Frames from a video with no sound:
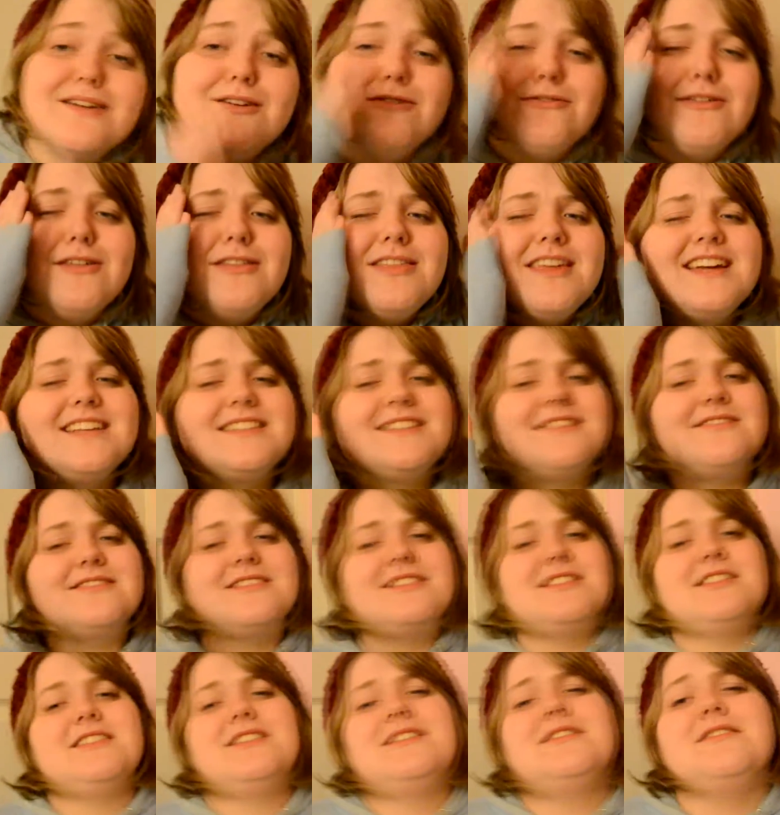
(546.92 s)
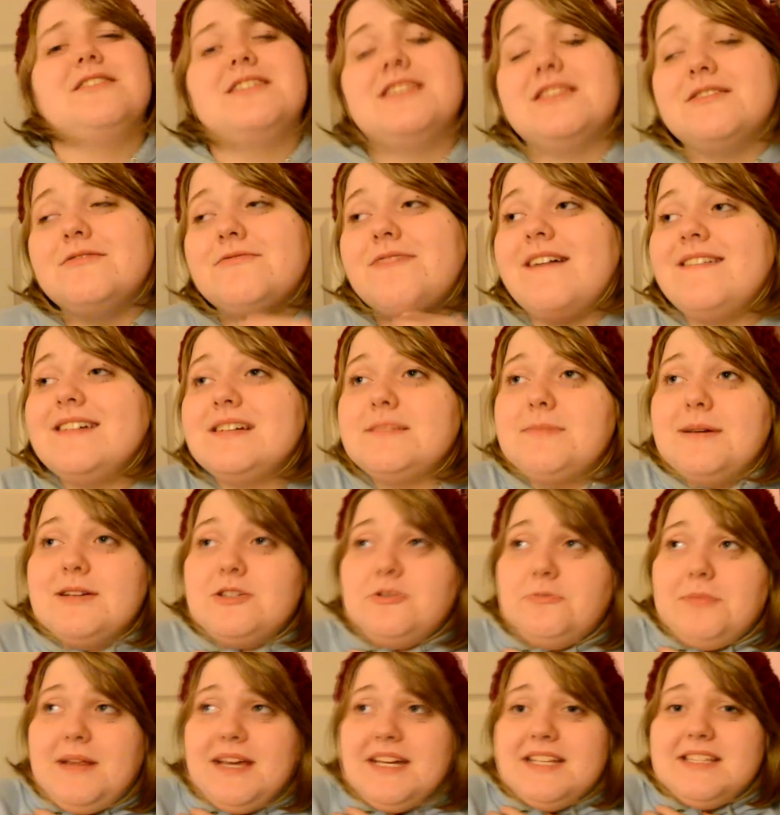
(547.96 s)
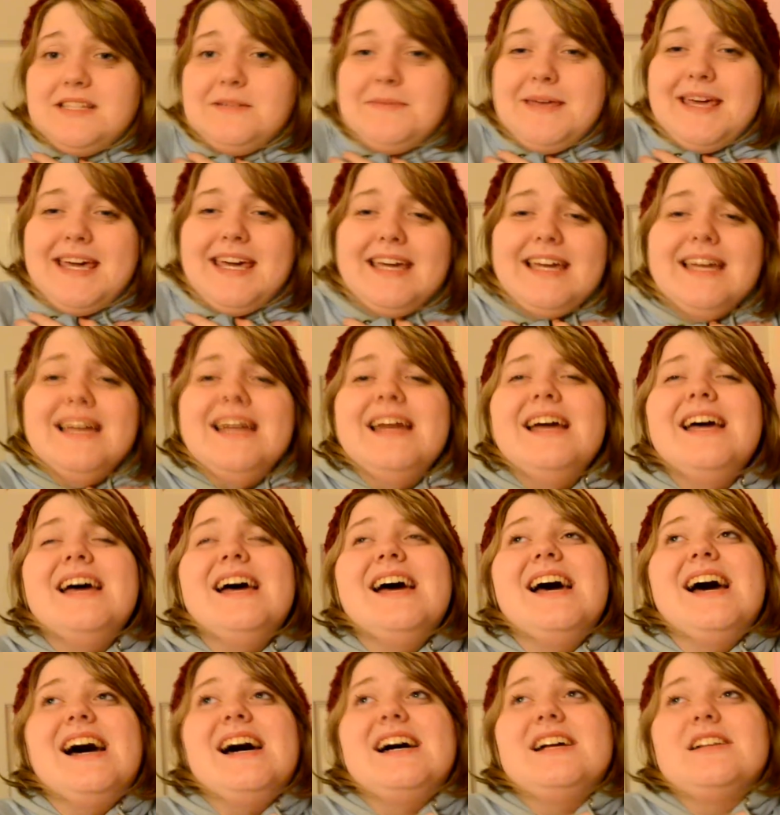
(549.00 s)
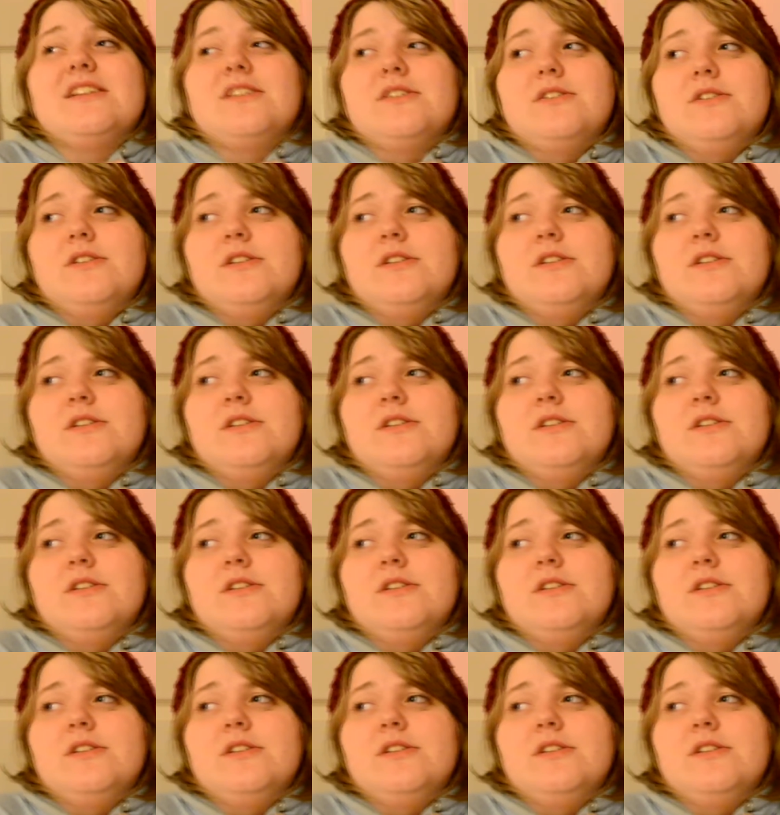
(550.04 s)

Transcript: no, the theatre is just it's a very special place to be, and